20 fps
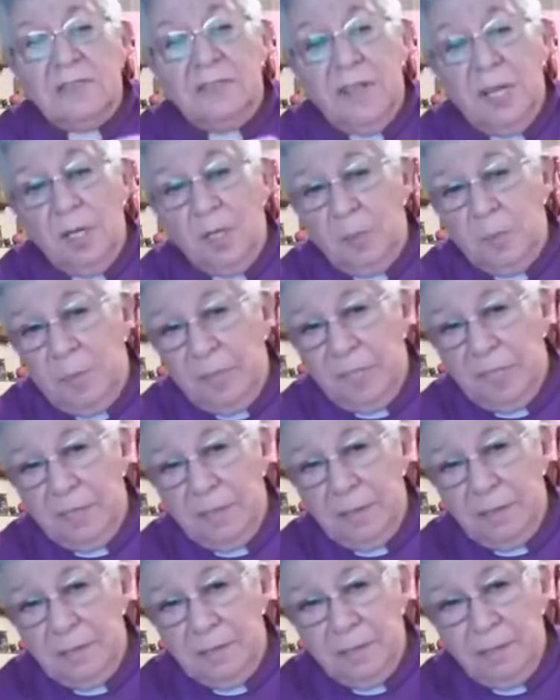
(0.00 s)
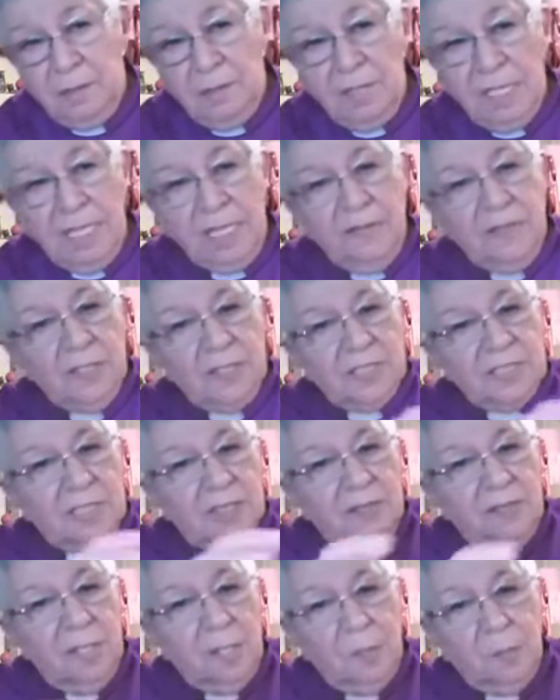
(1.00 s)
Leaving yourself open,
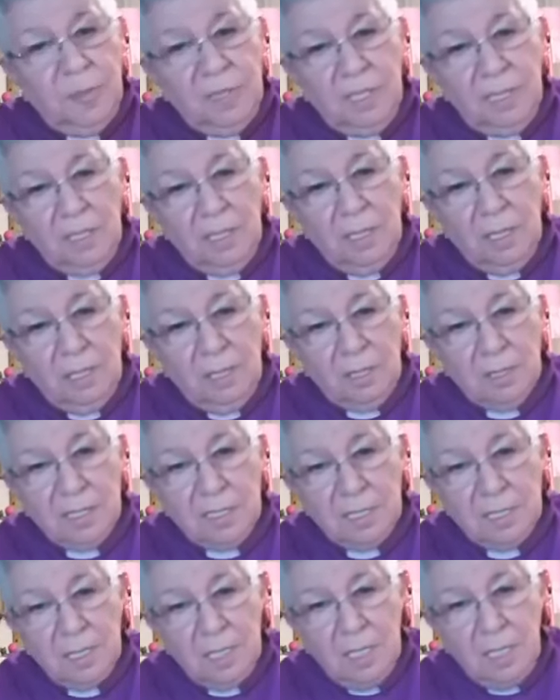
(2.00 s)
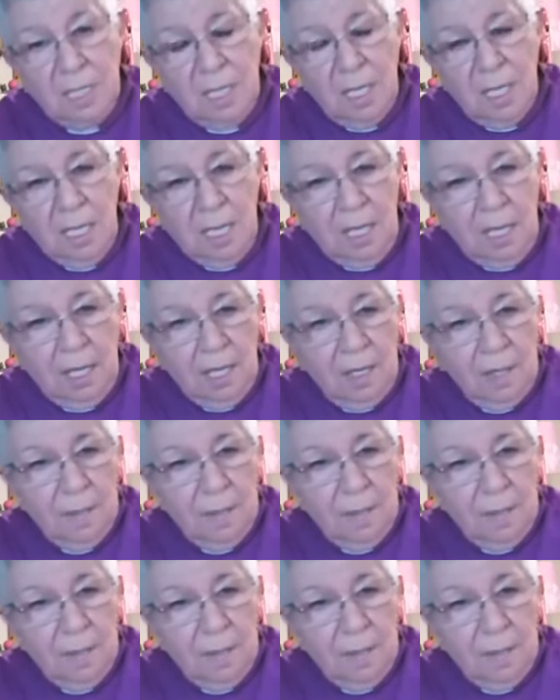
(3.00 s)
you leave yourself open a lot.